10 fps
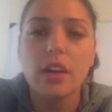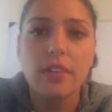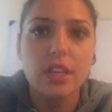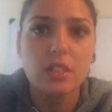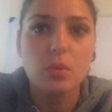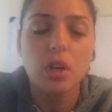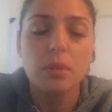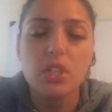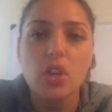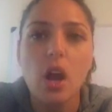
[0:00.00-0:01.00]
share this. We're
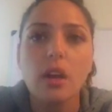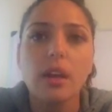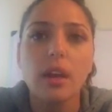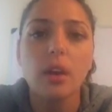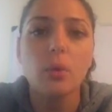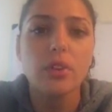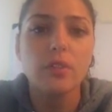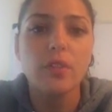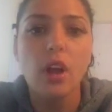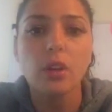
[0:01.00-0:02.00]
going to be talking
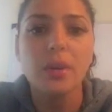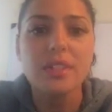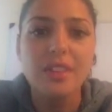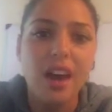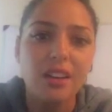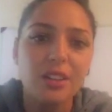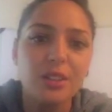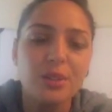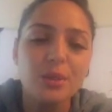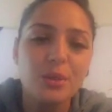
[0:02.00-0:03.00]
with your followers.
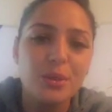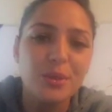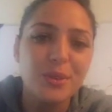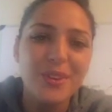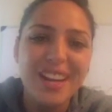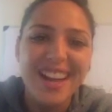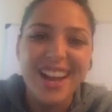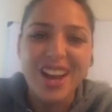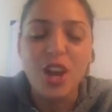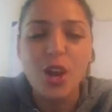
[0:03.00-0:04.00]
Honolulu,
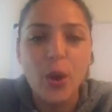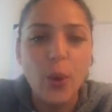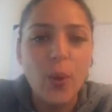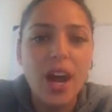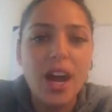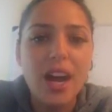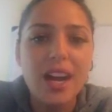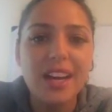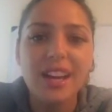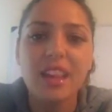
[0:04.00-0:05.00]

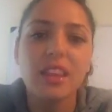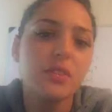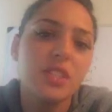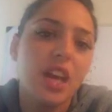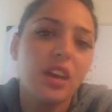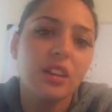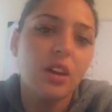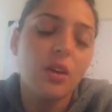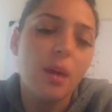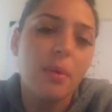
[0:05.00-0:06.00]
aloha. I love saying
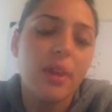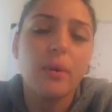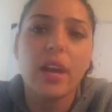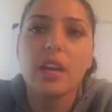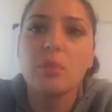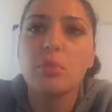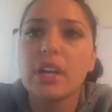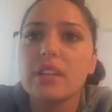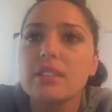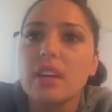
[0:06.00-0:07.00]
aloha, by the way. I hear
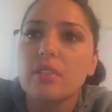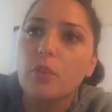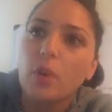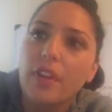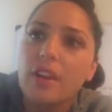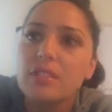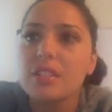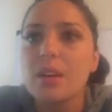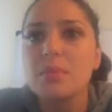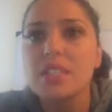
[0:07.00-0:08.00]
Brandy say it
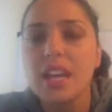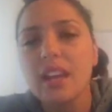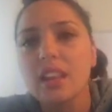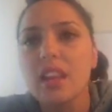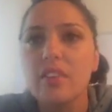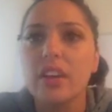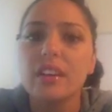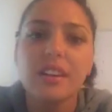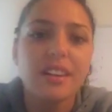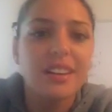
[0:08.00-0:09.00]
4,000 times a day. I love
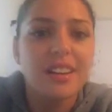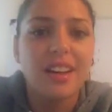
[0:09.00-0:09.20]
it.